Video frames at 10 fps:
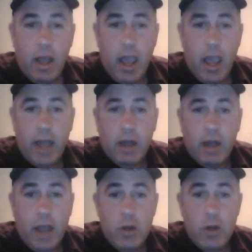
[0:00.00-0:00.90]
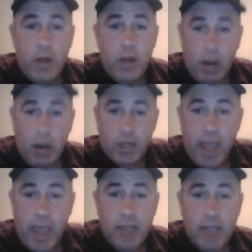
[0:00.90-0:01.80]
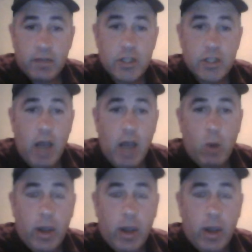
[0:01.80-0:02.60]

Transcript: And I knew that I was on the edge of the sidewalk,